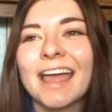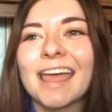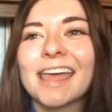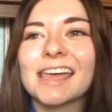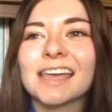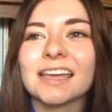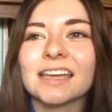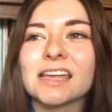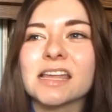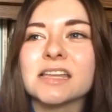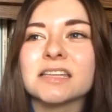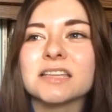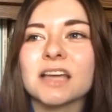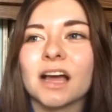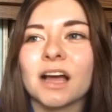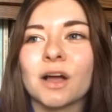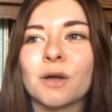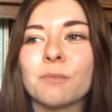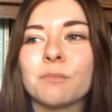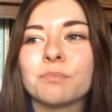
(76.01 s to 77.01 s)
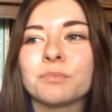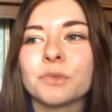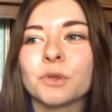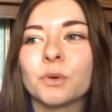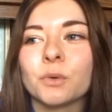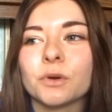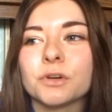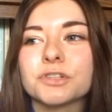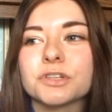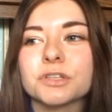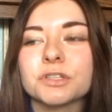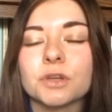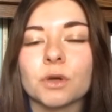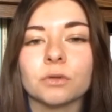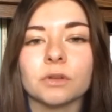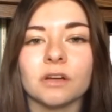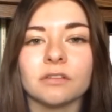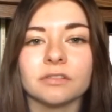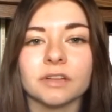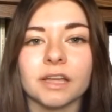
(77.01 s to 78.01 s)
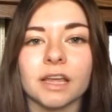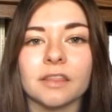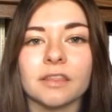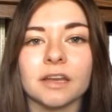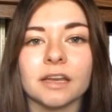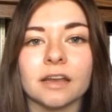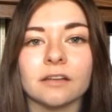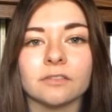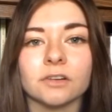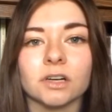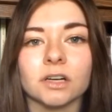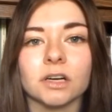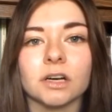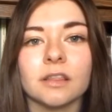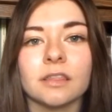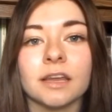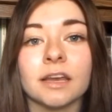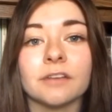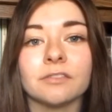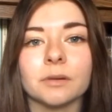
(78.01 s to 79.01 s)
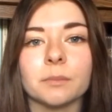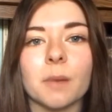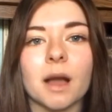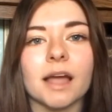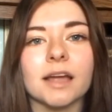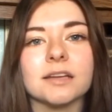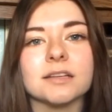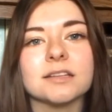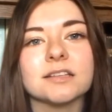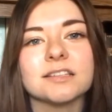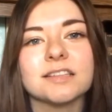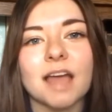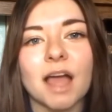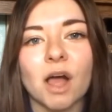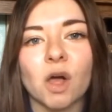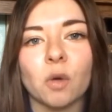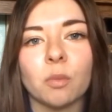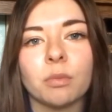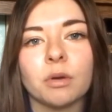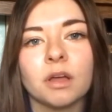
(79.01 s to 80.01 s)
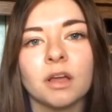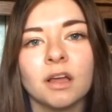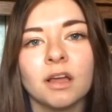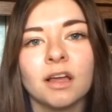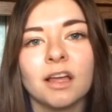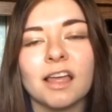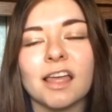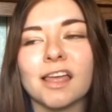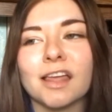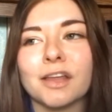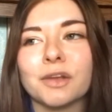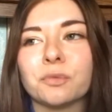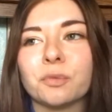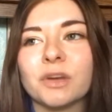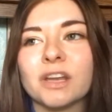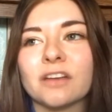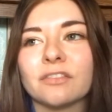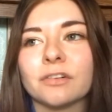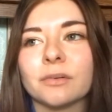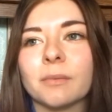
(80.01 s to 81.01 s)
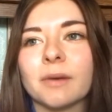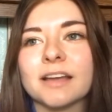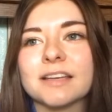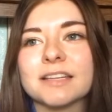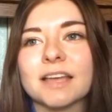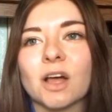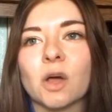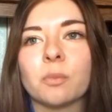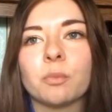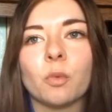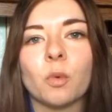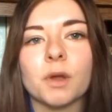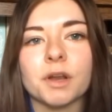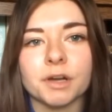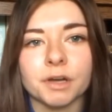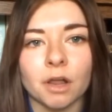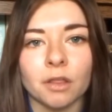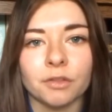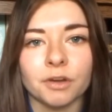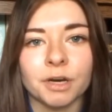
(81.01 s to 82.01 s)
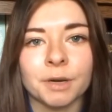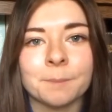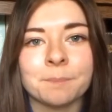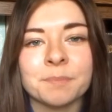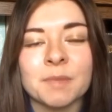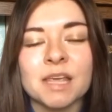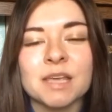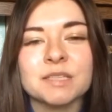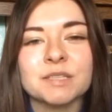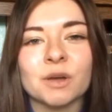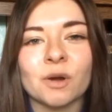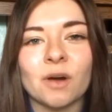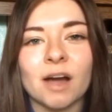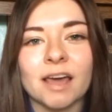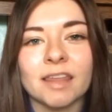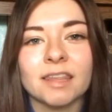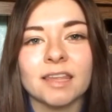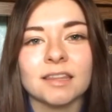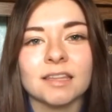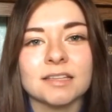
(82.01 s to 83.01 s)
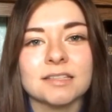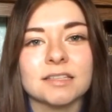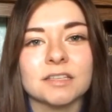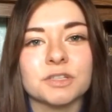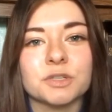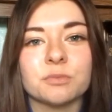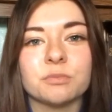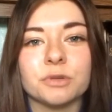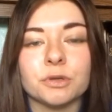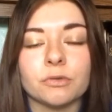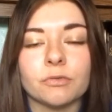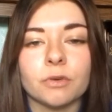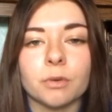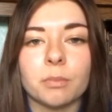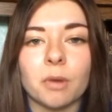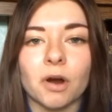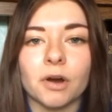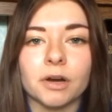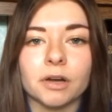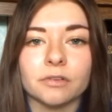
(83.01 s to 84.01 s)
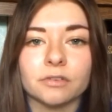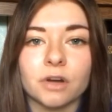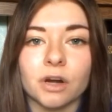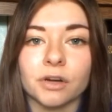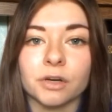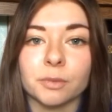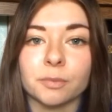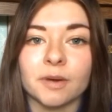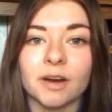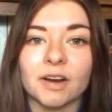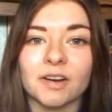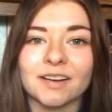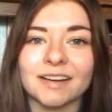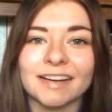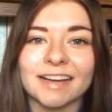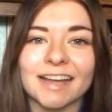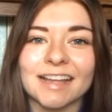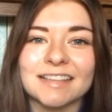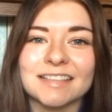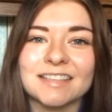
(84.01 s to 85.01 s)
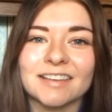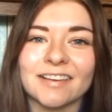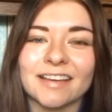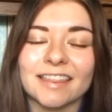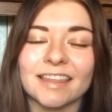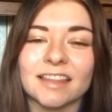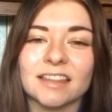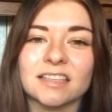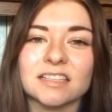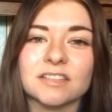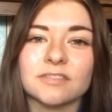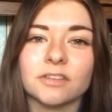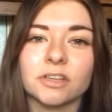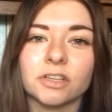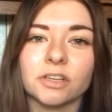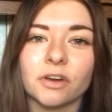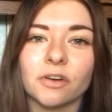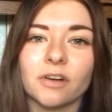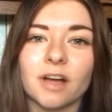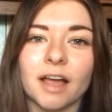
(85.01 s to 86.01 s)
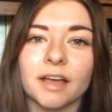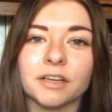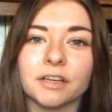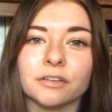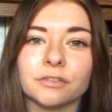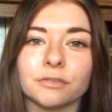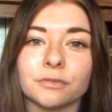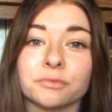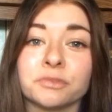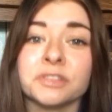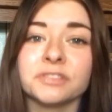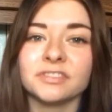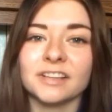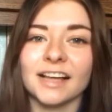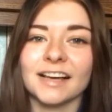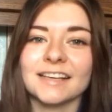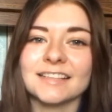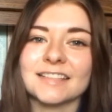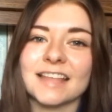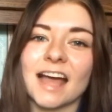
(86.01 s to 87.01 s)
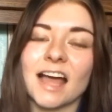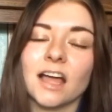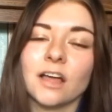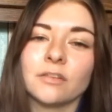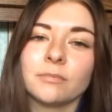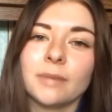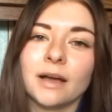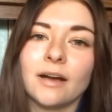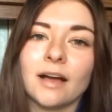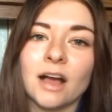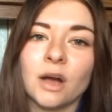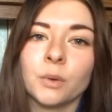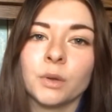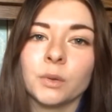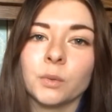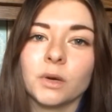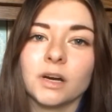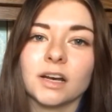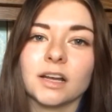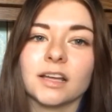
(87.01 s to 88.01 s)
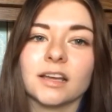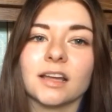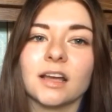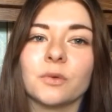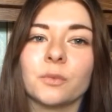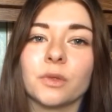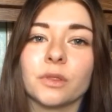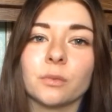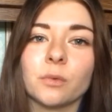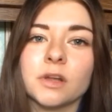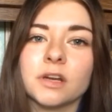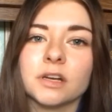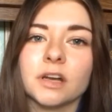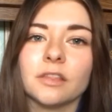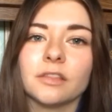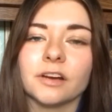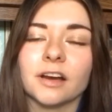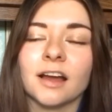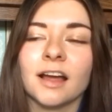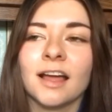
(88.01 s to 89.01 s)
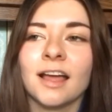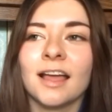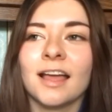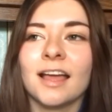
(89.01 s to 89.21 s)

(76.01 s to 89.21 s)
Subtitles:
and who are just so lovely, and they never mind to help. And we never mind to help one another. So I think that's such a beautiful part of Connor Prairie, and so I think this video kind of reflects that about how we work with one another.